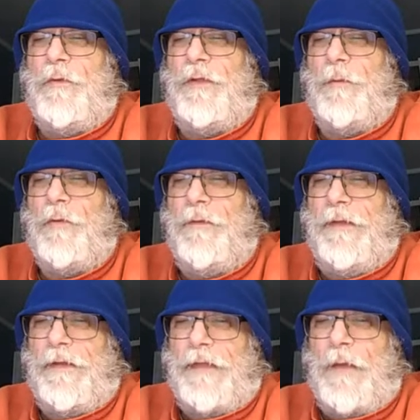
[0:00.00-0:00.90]
the movie
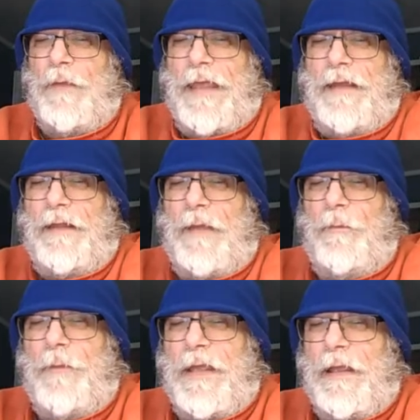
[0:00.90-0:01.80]
that that ended up
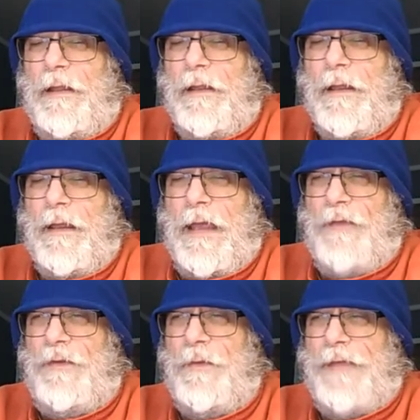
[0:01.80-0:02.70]
being.
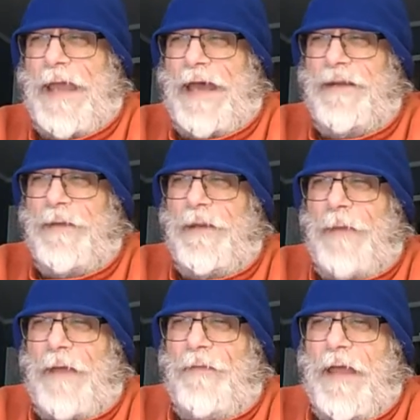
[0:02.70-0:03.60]
She was adamant
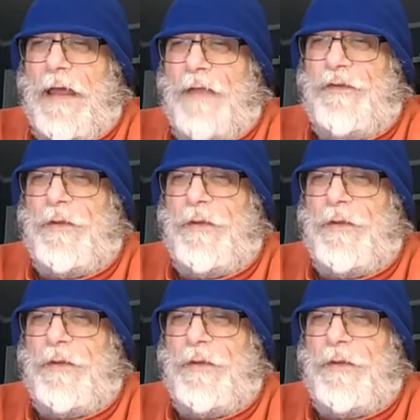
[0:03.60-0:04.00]
about that, and she